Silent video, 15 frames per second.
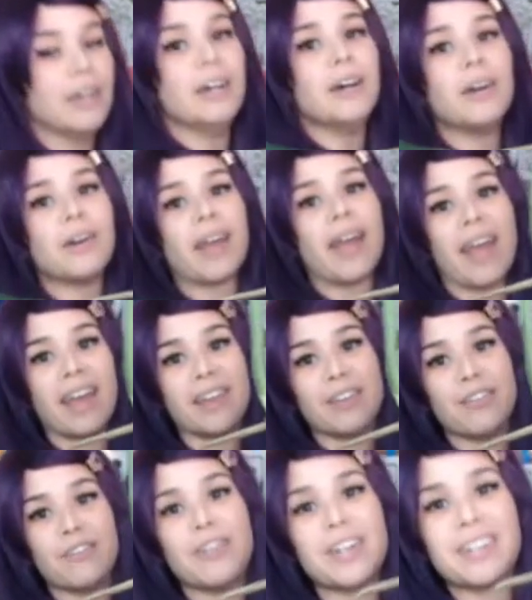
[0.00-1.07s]
Okay,
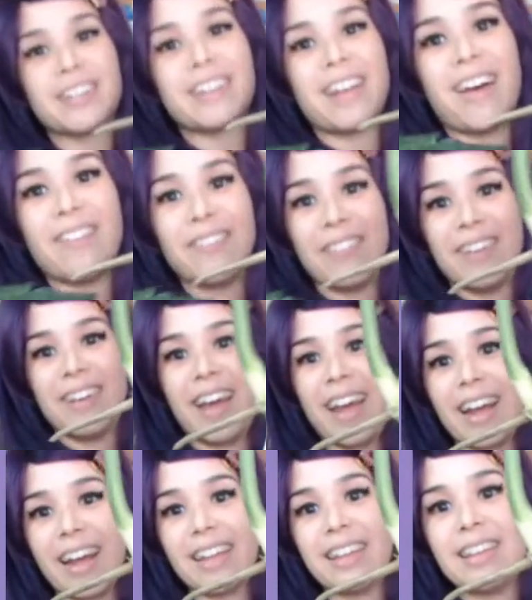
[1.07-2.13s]
first off,
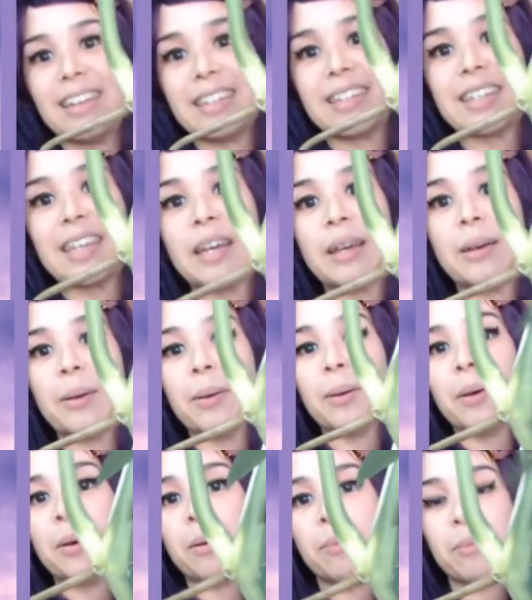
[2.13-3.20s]
I got these
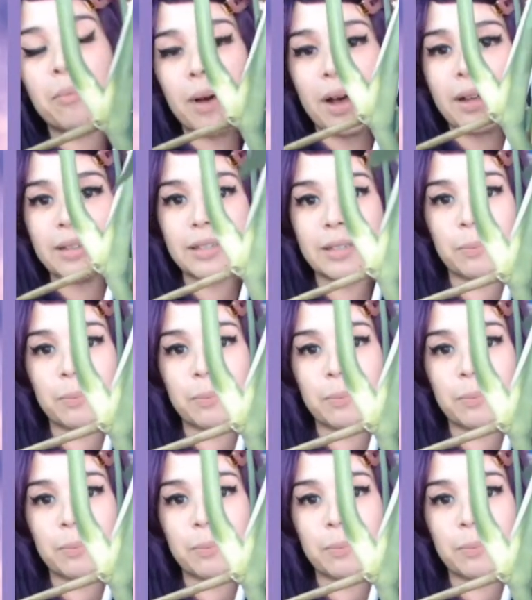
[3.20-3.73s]
moss